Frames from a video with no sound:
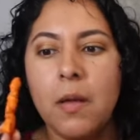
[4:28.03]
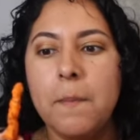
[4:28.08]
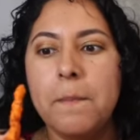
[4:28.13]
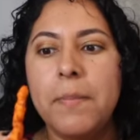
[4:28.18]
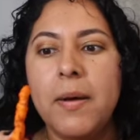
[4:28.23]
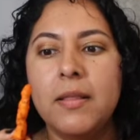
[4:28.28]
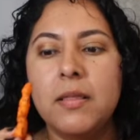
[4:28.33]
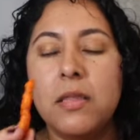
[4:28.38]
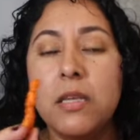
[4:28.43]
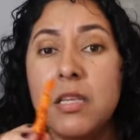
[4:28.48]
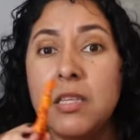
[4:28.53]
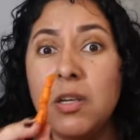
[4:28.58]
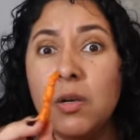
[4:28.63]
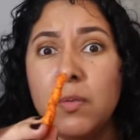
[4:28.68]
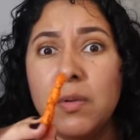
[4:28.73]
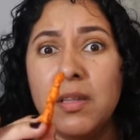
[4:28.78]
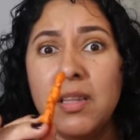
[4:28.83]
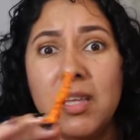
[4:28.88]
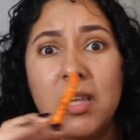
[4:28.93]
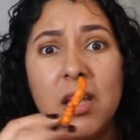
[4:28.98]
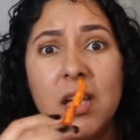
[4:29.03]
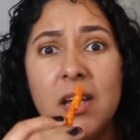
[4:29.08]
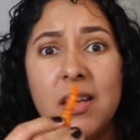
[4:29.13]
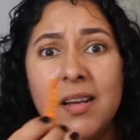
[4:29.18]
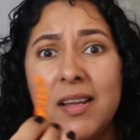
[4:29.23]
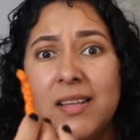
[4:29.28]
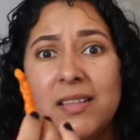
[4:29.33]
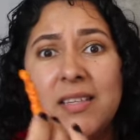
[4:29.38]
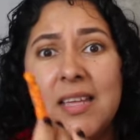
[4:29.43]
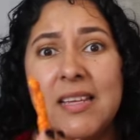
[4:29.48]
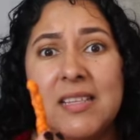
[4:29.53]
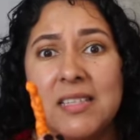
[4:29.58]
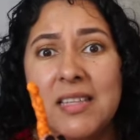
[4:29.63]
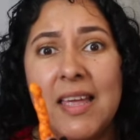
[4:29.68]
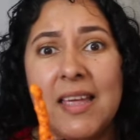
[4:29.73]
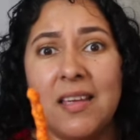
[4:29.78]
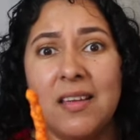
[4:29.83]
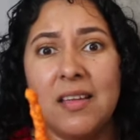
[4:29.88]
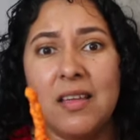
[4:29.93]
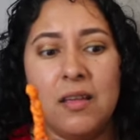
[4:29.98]
But these are really good. It tastes
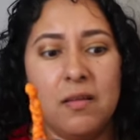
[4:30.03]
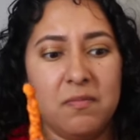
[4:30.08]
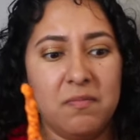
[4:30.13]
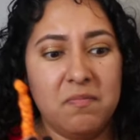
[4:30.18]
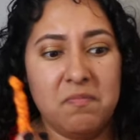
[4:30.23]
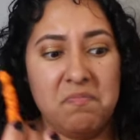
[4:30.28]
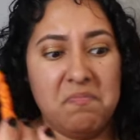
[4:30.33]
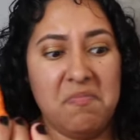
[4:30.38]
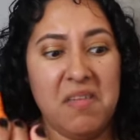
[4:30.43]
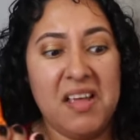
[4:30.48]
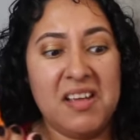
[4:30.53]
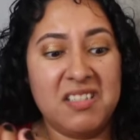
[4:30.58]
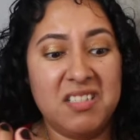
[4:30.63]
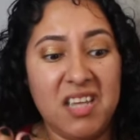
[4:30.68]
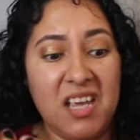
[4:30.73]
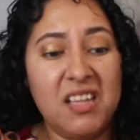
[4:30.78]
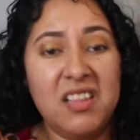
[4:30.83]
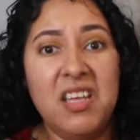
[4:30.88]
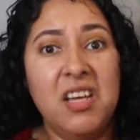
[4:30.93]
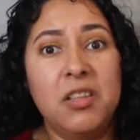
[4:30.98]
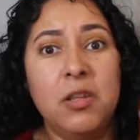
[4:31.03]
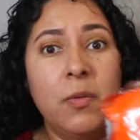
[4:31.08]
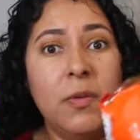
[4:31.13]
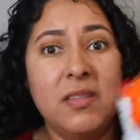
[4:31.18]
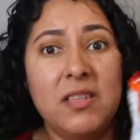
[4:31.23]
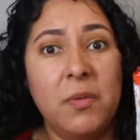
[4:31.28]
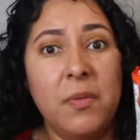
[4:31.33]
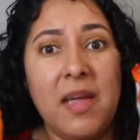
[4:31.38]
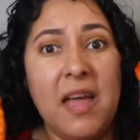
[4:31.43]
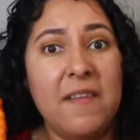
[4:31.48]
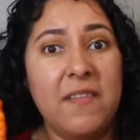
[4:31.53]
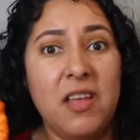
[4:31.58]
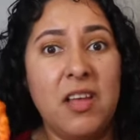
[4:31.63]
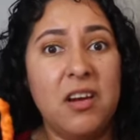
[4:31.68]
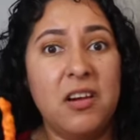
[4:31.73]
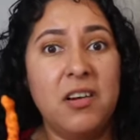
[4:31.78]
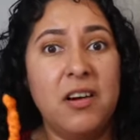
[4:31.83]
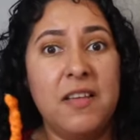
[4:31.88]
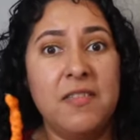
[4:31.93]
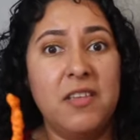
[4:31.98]
like exactly like the ones that we have
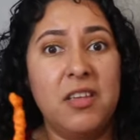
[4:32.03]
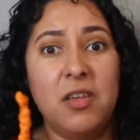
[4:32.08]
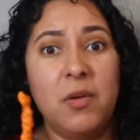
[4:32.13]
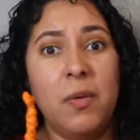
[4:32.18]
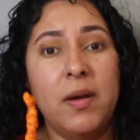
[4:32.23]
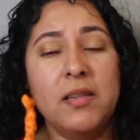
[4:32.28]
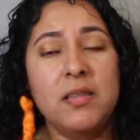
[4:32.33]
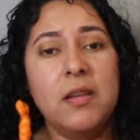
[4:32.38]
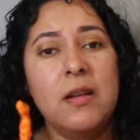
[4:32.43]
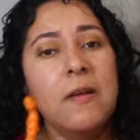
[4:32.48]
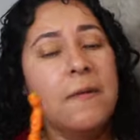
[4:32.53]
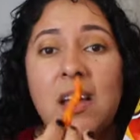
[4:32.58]
here in the US.